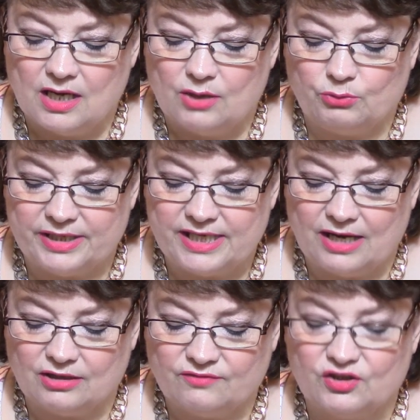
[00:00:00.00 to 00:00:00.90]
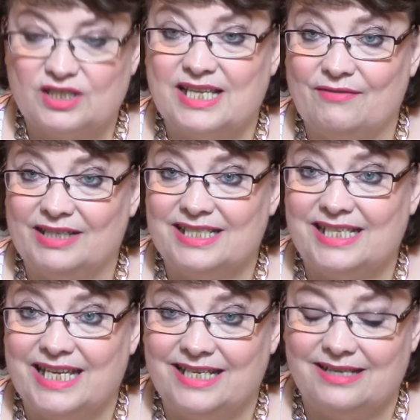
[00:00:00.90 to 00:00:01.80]
retails for
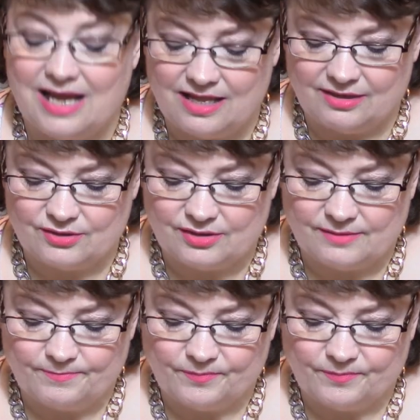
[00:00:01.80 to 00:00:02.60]
$17.